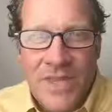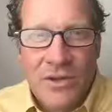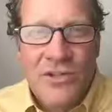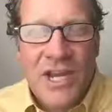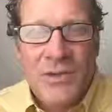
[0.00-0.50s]

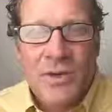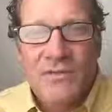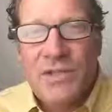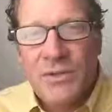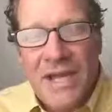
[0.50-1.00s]
In January
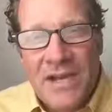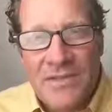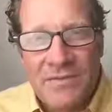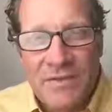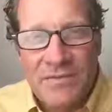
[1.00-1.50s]
of
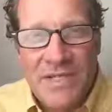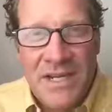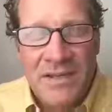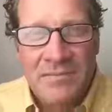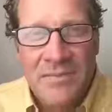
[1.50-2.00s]

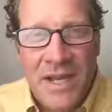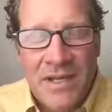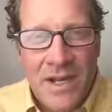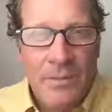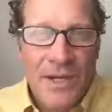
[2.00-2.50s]
2015,
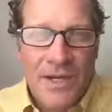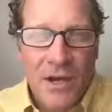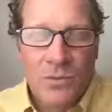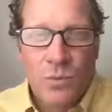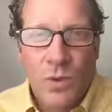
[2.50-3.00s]
a company
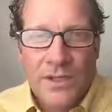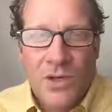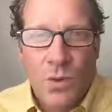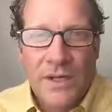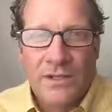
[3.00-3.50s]
called
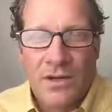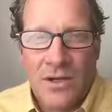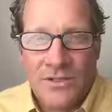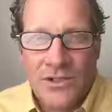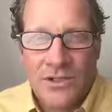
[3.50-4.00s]
Onecoin
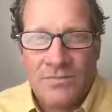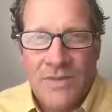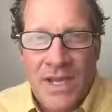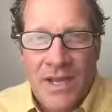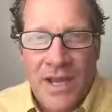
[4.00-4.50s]
launched,
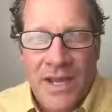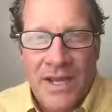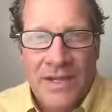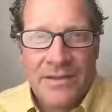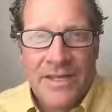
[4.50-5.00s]

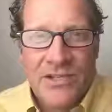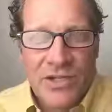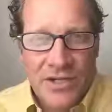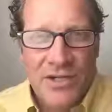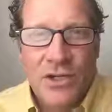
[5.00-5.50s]
and they
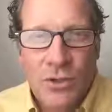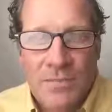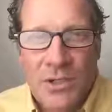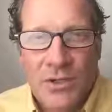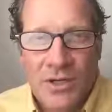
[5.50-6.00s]
started a
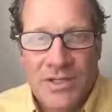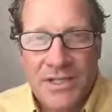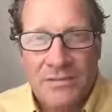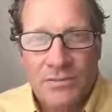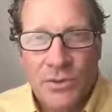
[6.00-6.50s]

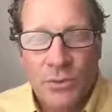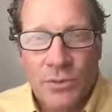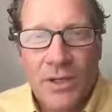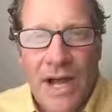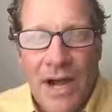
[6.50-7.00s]
cryptocurrency with a
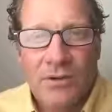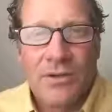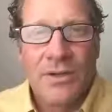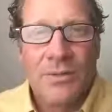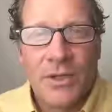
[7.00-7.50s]
real
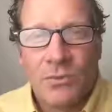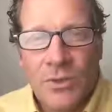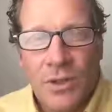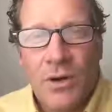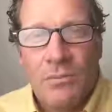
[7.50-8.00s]
algorithm and a
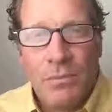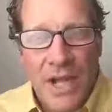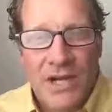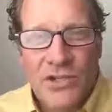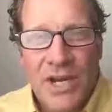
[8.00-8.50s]
real
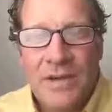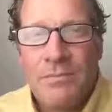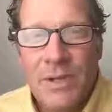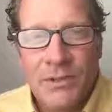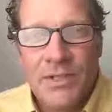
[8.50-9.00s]

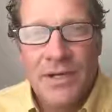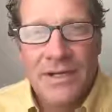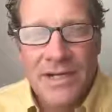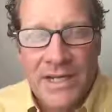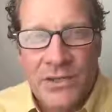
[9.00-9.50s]
blockchain built on
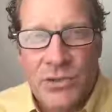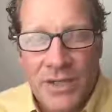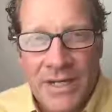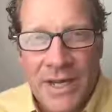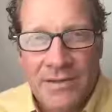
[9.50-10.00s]
an
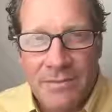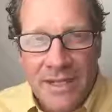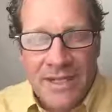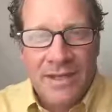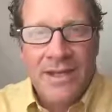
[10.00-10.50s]
intranet,
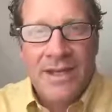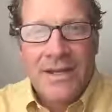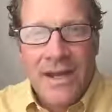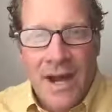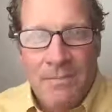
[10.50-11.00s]
meaning
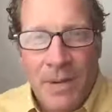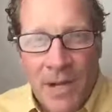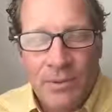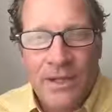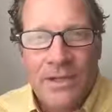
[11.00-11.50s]
not
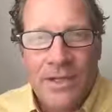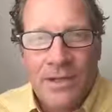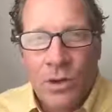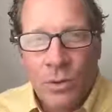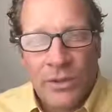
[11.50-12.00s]
public.
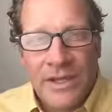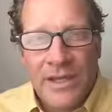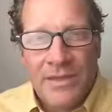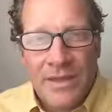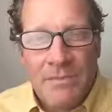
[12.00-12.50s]

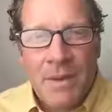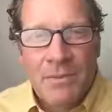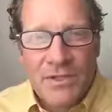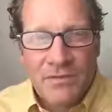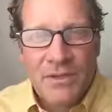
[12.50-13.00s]
Only the
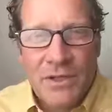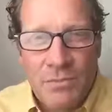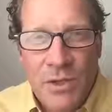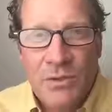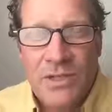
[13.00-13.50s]
members of the
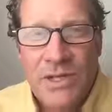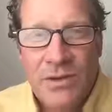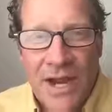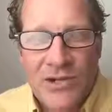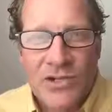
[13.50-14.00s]
community
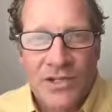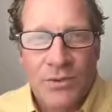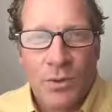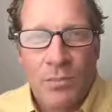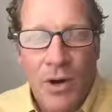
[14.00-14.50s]
who actually
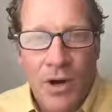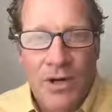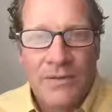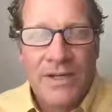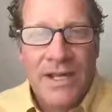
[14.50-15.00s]
were
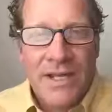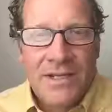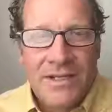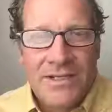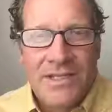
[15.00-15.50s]
part of it
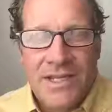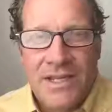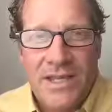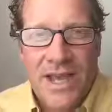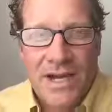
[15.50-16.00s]
could
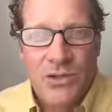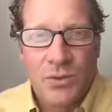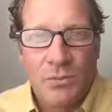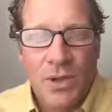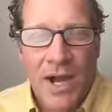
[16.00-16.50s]
see the
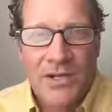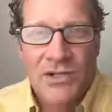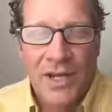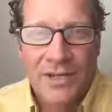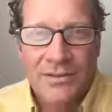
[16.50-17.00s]
actual
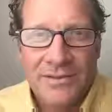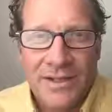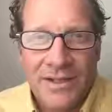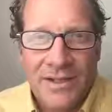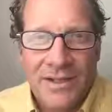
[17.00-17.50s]
blockchain.
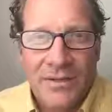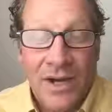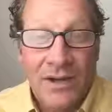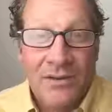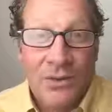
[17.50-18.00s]

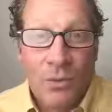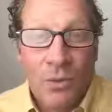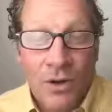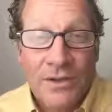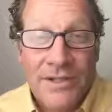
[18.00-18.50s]
Well, the
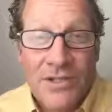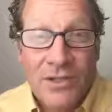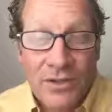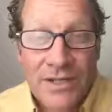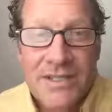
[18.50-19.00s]
world has
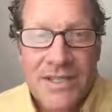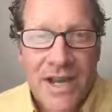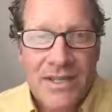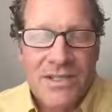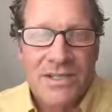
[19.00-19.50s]

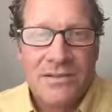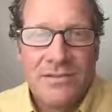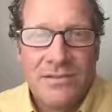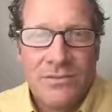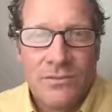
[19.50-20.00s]
criticized
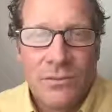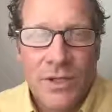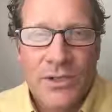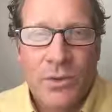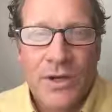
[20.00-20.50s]

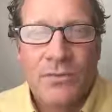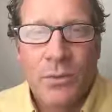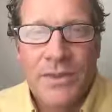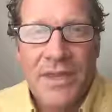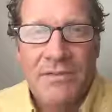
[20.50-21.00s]
Onecoin for
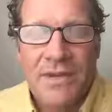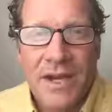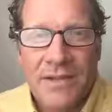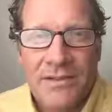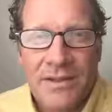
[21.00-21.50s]
what they've
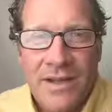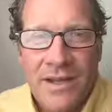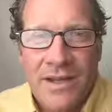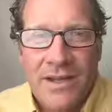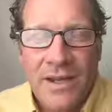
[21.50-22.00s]
done.
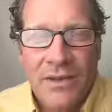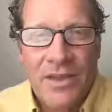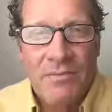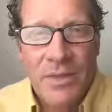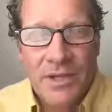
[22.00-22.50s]

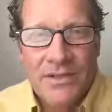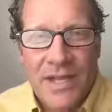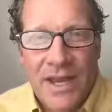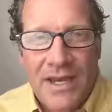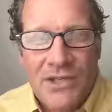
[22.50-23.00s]
They've built
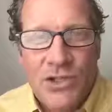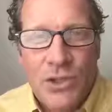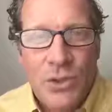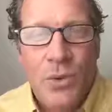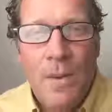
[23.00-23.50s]
a
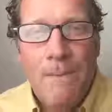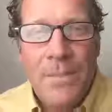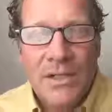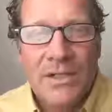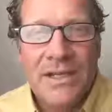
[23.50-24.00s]
$2
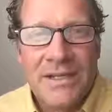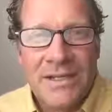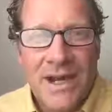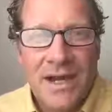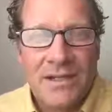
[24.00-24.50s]

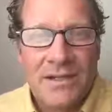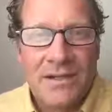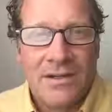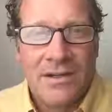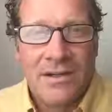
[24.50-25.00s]
billion
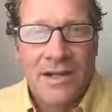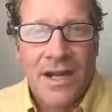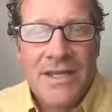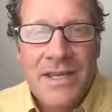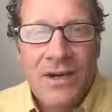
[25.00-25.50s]

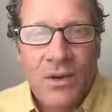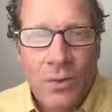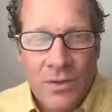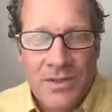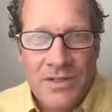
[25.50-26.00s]
a year
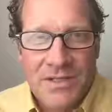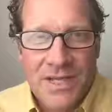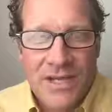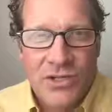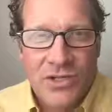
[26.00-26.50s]

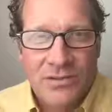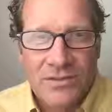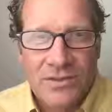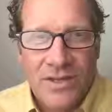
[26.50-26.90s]
organization.